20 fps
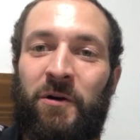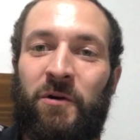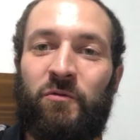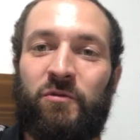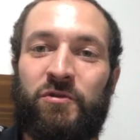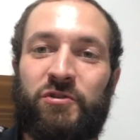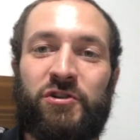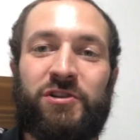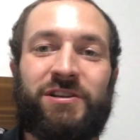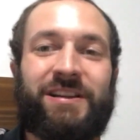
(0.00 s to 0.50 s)

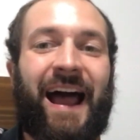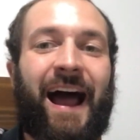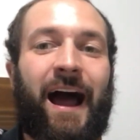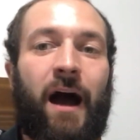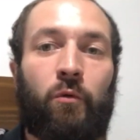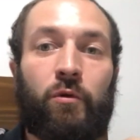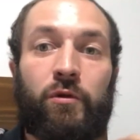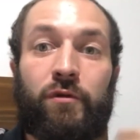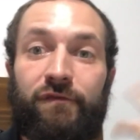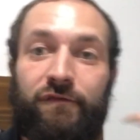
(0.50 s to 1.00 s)
with just
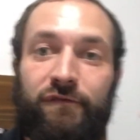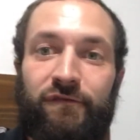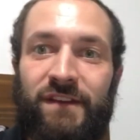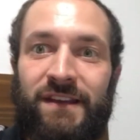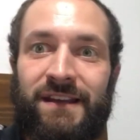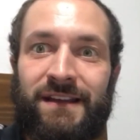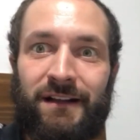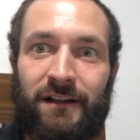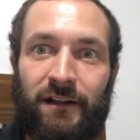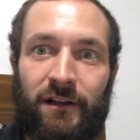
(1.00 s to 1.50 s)
how you
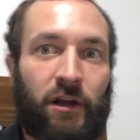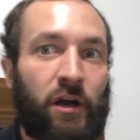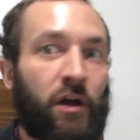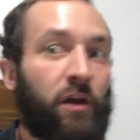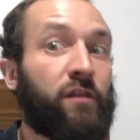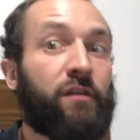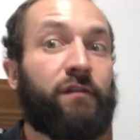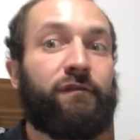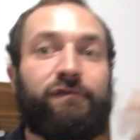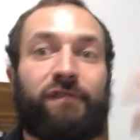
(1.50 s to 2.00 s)
feel,
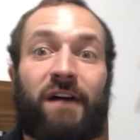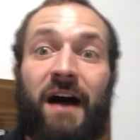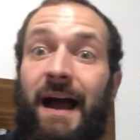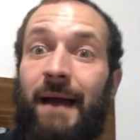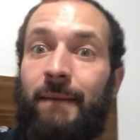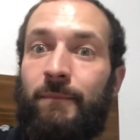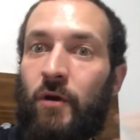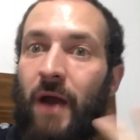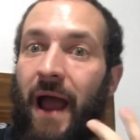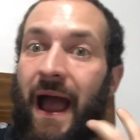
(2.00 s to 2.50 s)
the
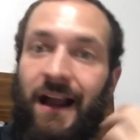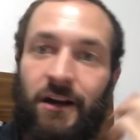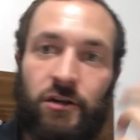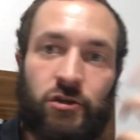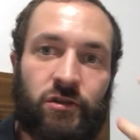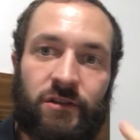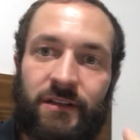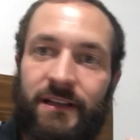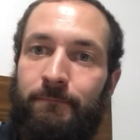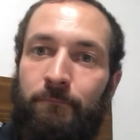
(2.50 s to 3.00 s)
vibe you're
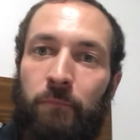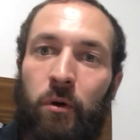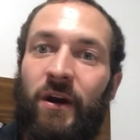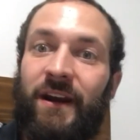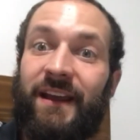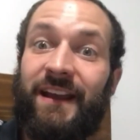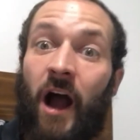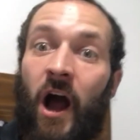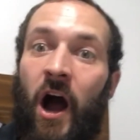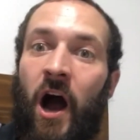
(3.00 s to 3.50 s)
actually
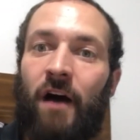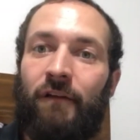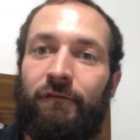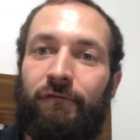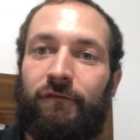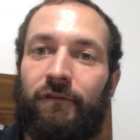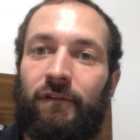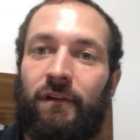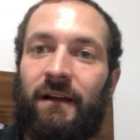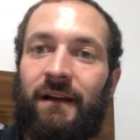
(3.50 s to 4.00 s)
putting off
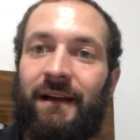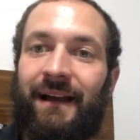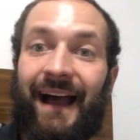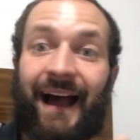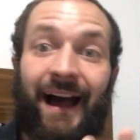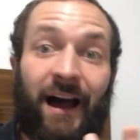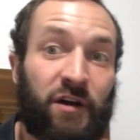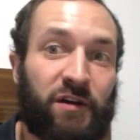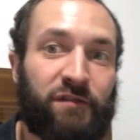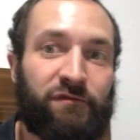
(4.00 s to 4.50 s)

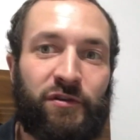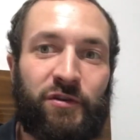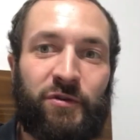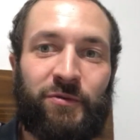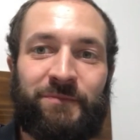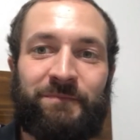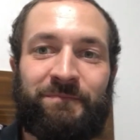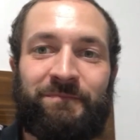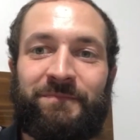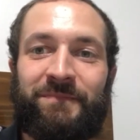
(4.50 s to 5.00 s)
out of you,
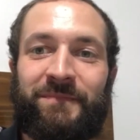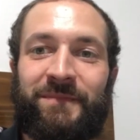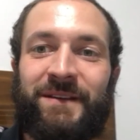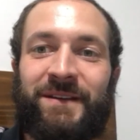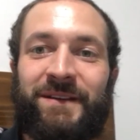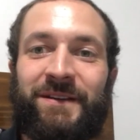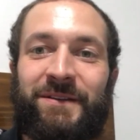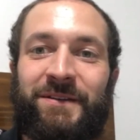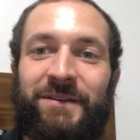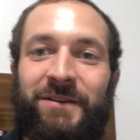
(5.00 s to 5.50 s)

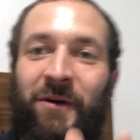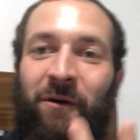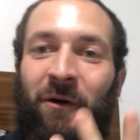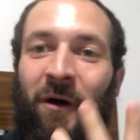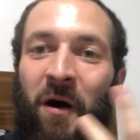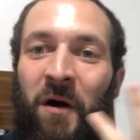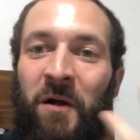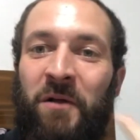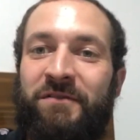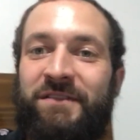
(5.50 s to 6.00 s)

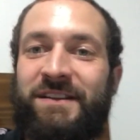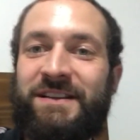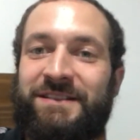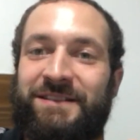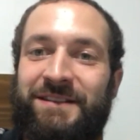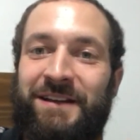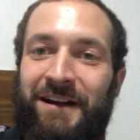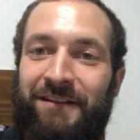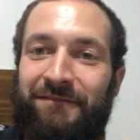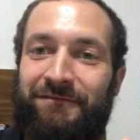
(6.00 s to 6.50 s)
all of this
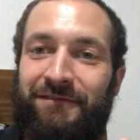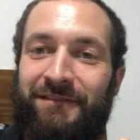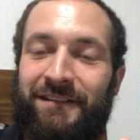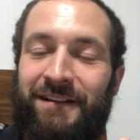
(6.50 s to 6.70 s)
stuff.